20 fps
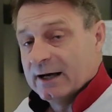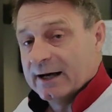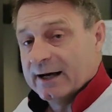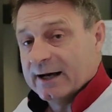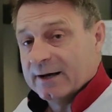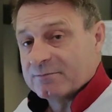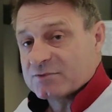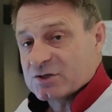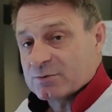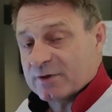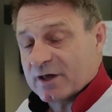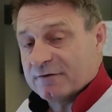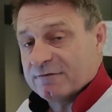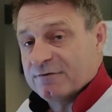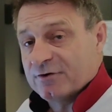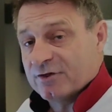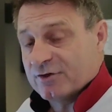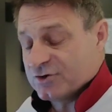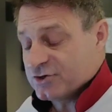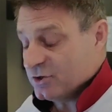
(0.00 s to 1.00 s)
Um, so without
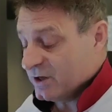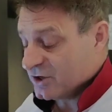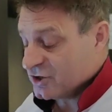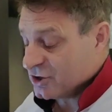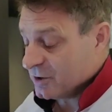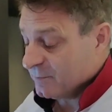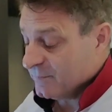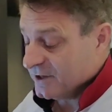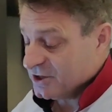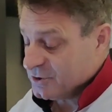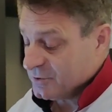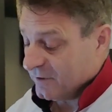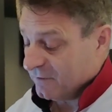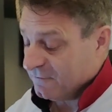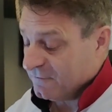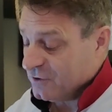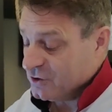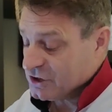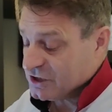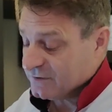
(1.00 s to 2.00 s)
further ado, let's jump into
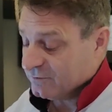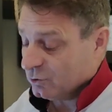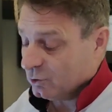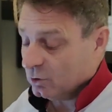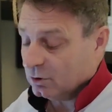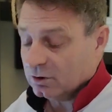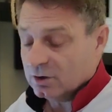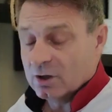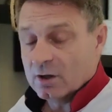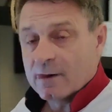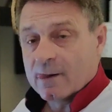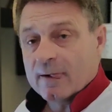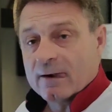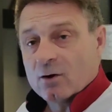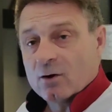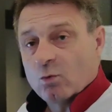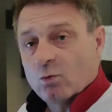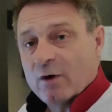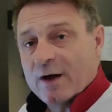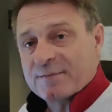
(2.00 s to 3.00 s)
it. First of all,
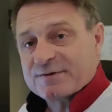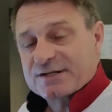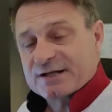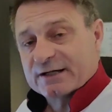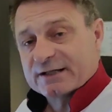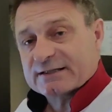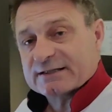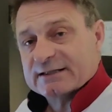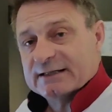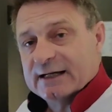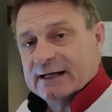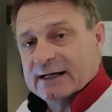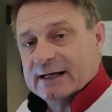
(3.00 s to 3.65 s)
website.